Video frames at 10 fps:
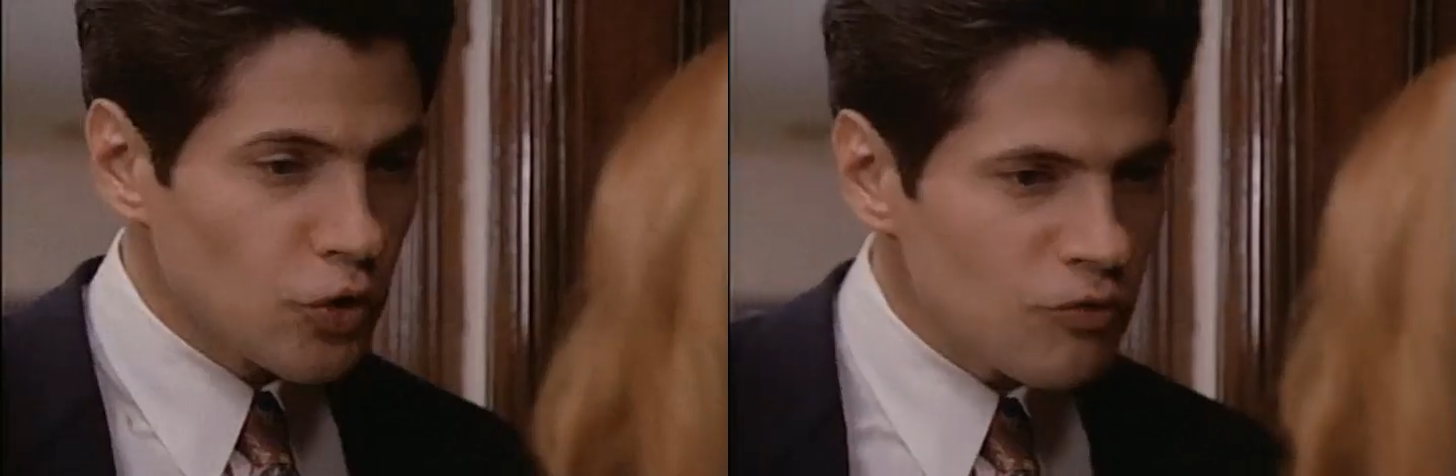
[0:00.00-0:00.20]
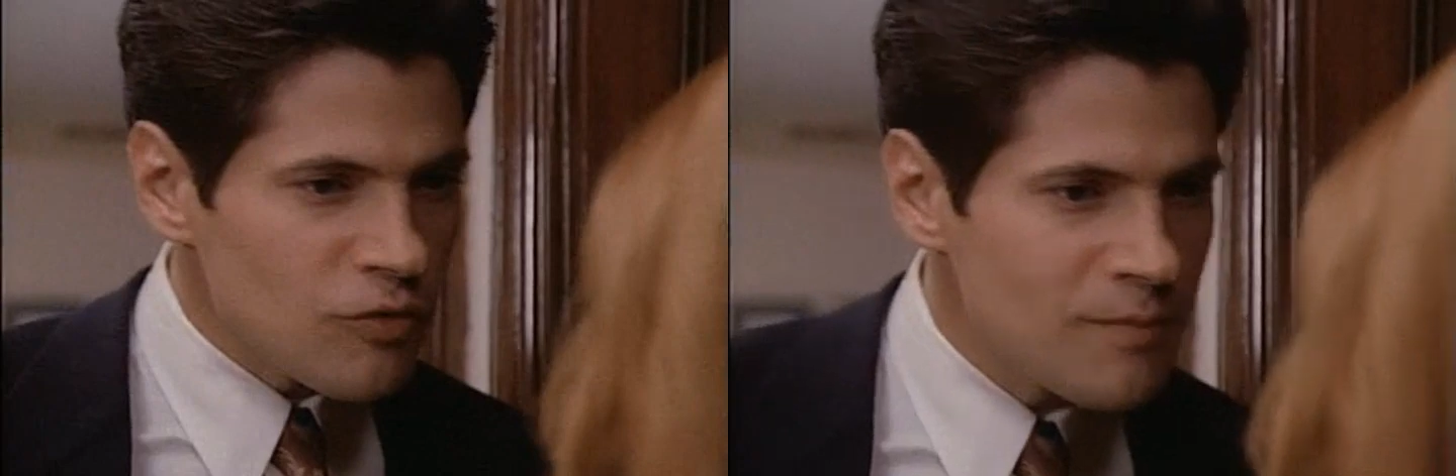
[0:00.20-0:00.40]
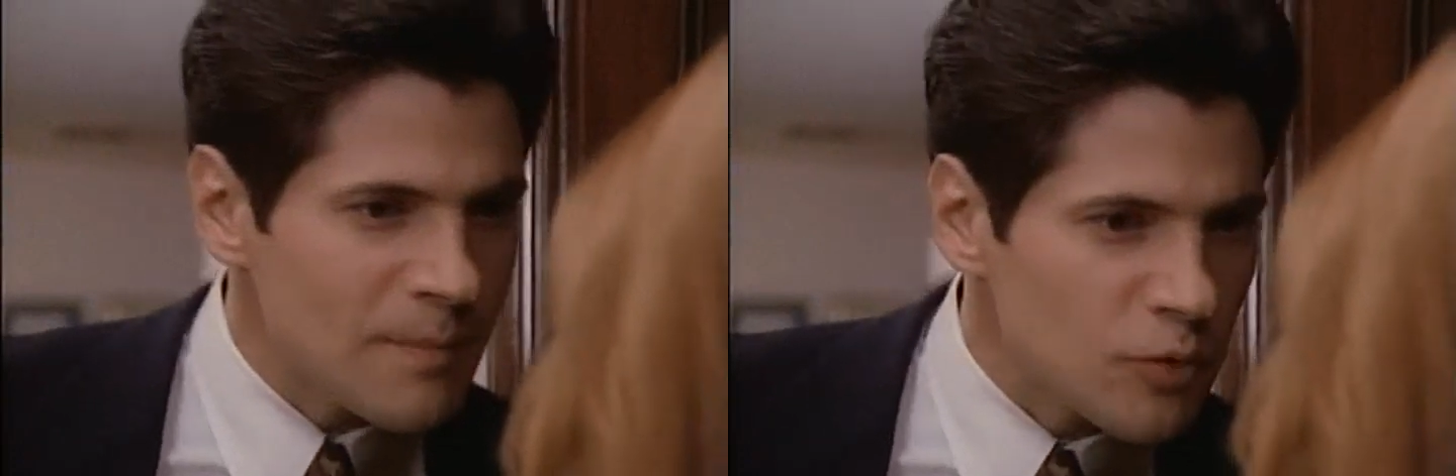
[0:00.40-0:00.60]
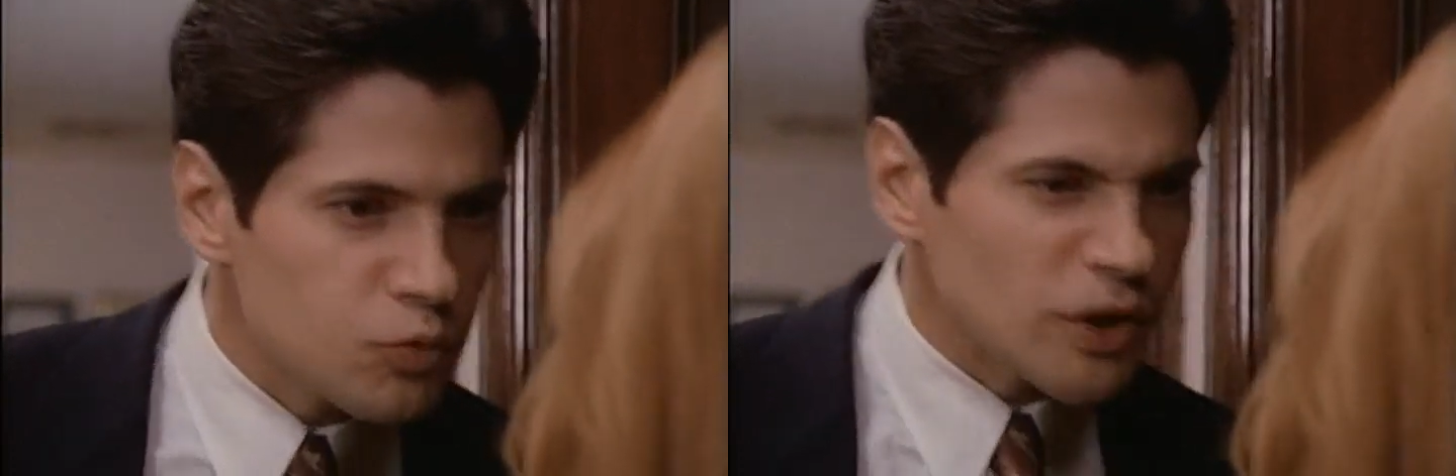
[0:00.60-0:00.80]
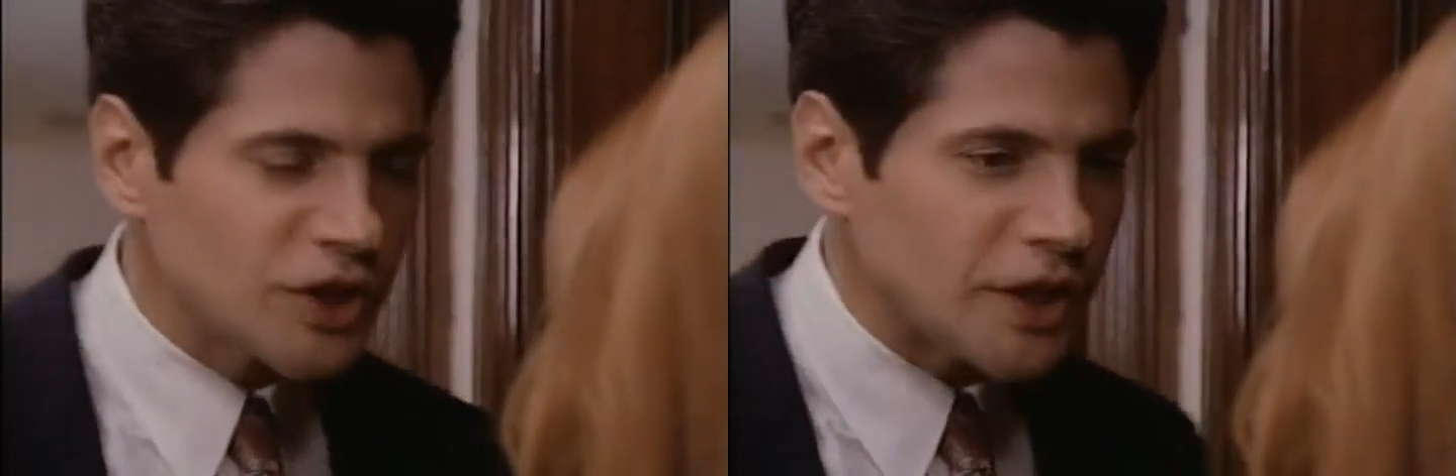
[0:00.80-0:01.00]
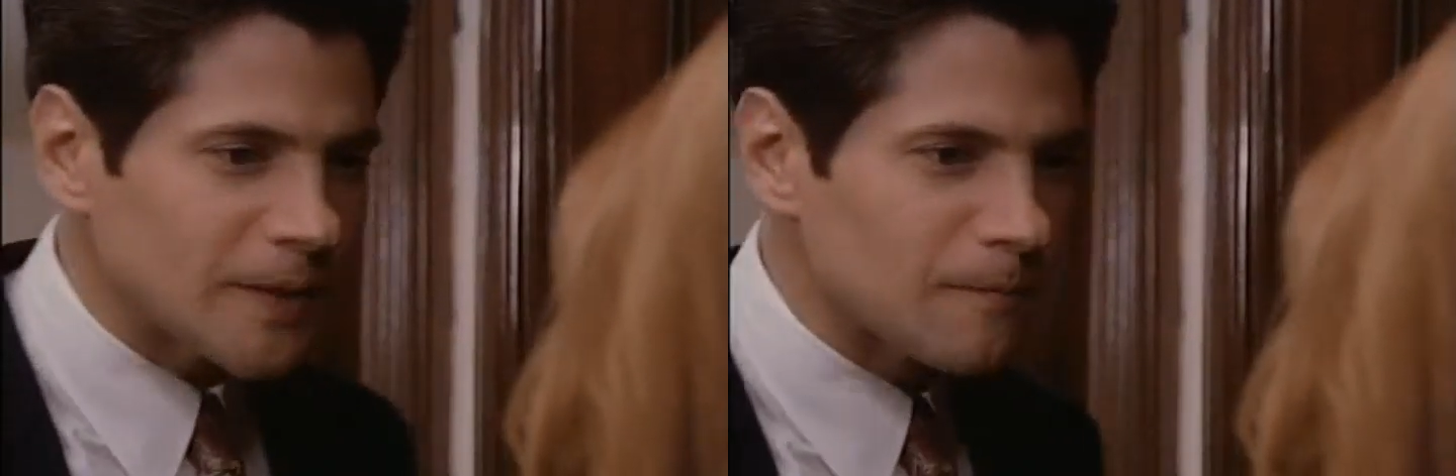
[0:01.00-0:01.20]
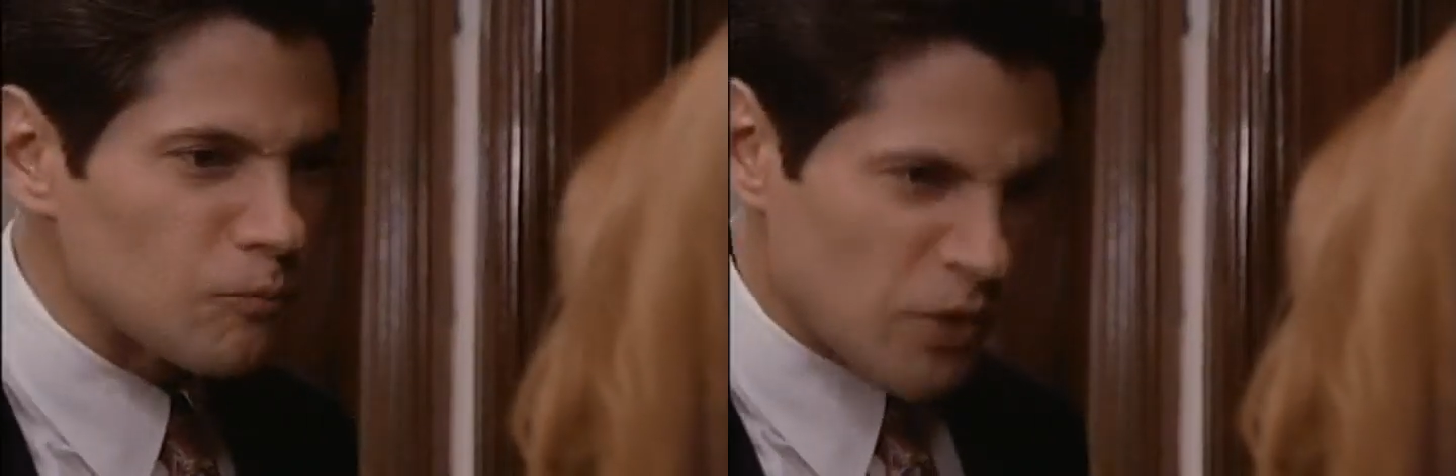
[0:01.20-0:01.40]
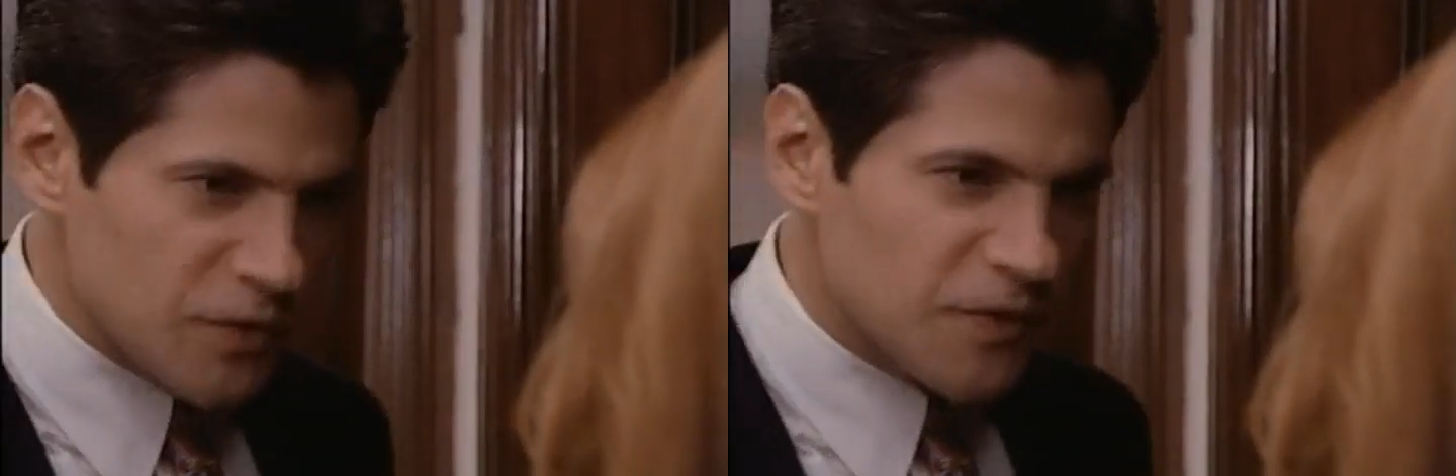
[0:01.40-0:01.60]
You don't remember wishing
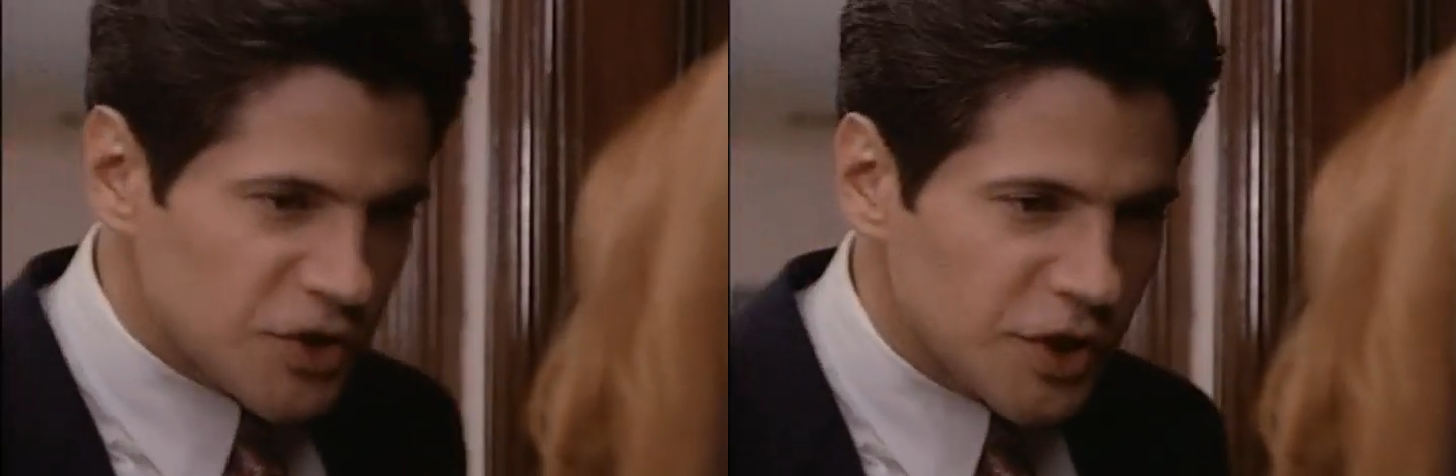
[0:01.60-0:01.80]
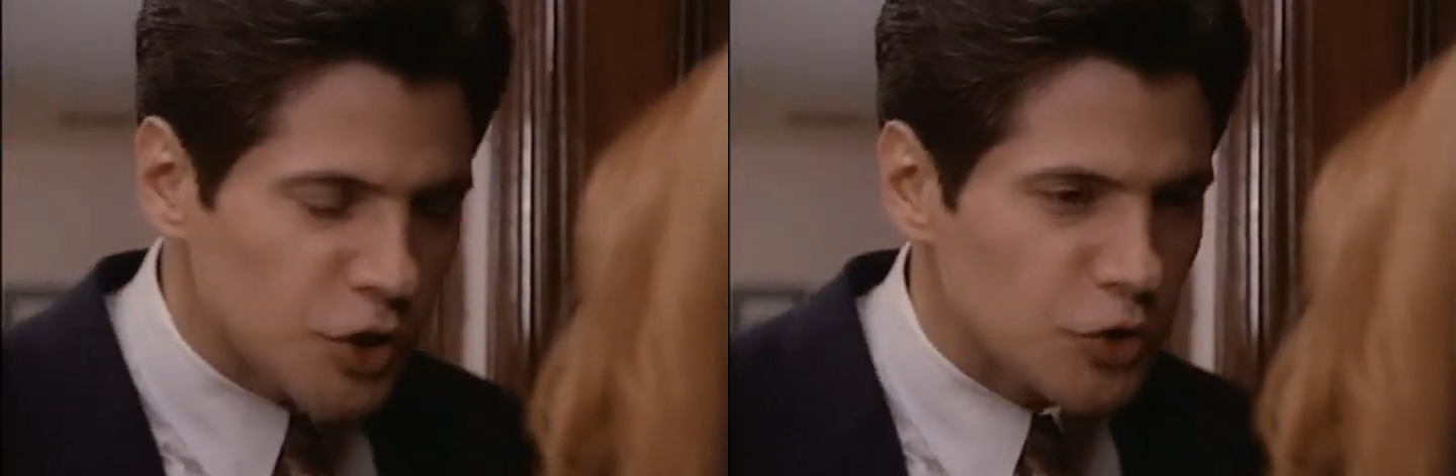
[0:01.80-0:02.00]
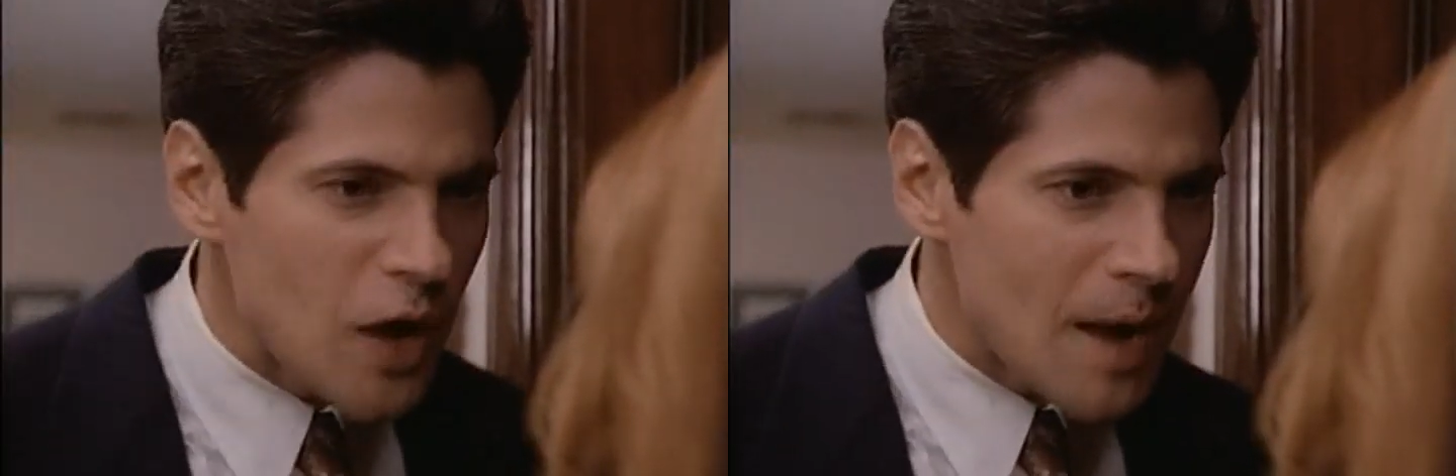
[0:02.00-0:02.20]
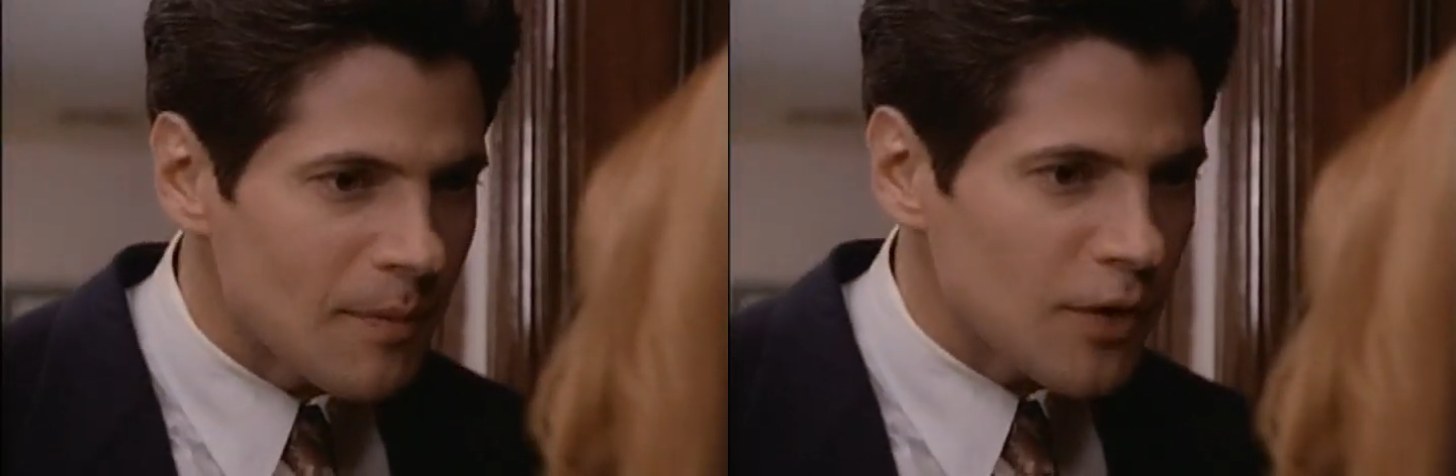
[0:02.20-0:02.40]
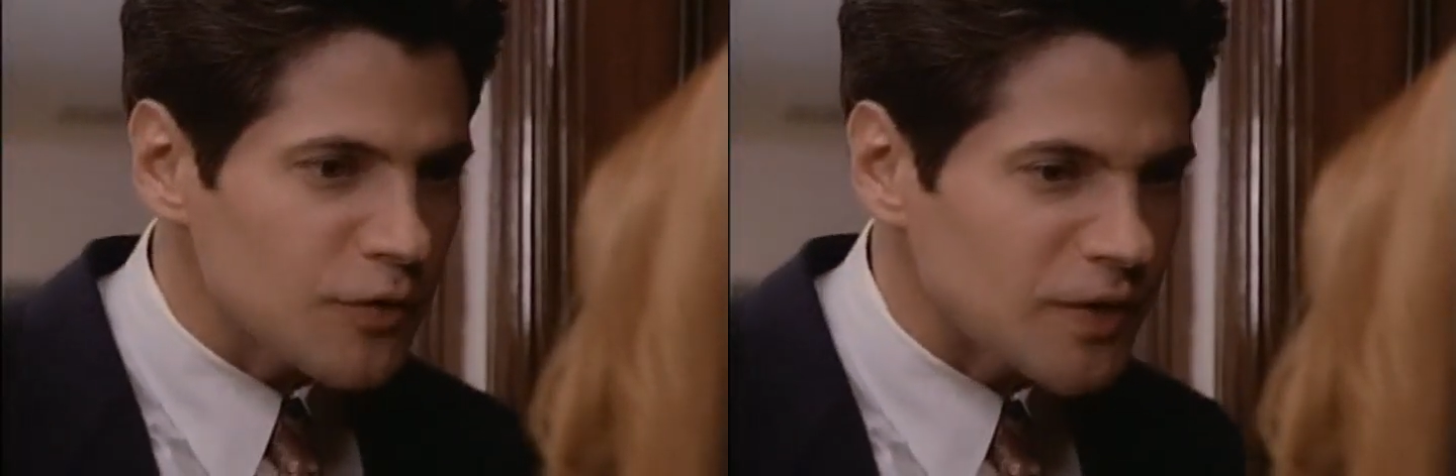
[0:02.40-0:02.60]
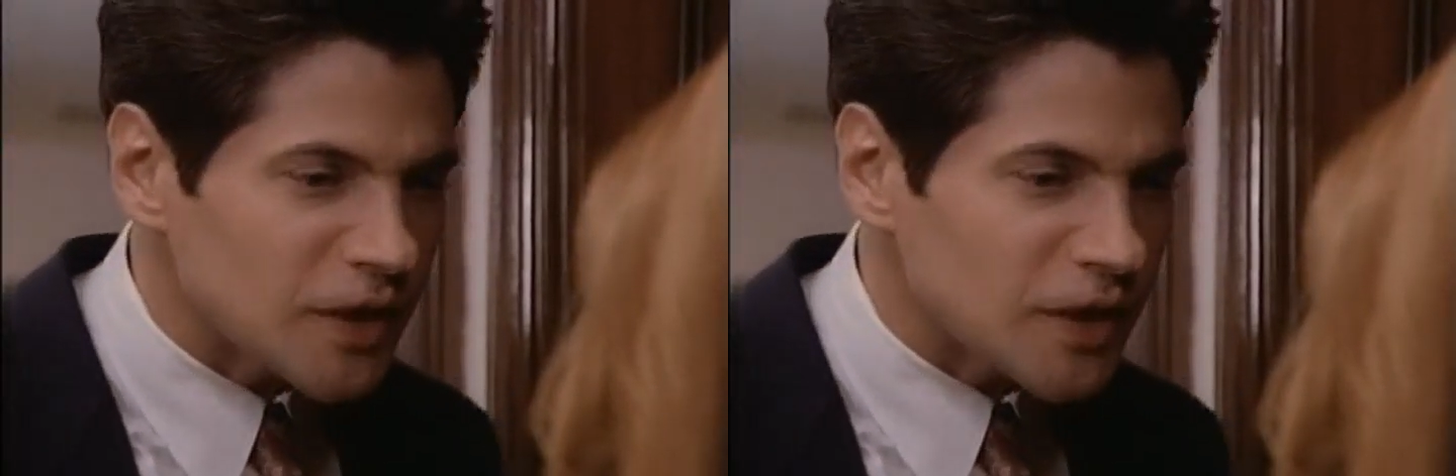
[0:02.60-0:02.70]
when you visited your grandmother